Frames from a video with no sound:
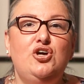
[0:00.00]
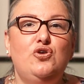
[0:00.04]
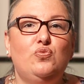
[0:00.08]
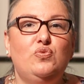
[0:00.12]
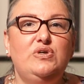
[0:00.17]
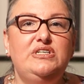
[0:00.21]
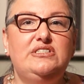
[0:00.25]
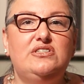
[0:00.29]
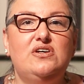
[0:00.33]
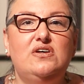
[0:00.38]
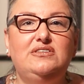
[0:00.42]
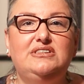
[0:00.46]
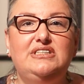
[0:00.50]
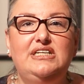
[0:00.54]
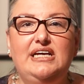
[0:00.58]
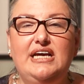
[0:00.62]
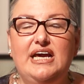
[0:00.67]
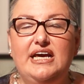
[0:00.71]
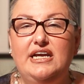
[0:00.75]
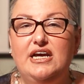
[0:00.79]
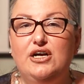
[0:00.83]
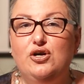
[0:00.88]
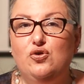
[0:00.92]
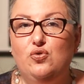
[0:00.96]
resulting
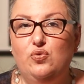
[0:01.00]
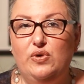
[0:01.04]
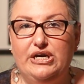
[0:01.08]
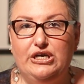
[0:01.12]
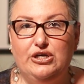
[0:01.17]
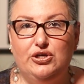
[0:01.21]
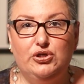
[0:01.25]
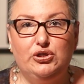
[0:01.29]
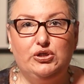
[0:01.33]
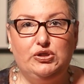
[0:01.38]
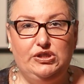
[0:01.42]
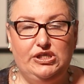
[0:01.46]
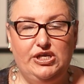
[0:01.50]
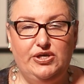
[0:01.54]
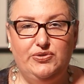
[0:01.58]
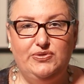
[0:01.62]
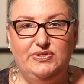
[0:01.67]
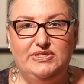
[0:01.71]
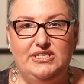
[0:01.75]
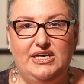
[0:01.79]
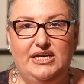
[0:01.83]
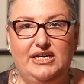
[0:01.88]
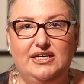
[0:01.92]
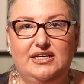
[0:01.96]
in a quicker
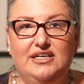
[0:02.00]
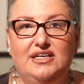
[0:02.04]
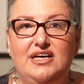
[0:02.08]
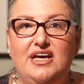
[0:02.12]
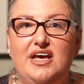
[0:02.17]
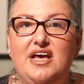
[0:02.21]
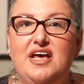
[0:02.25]
closing.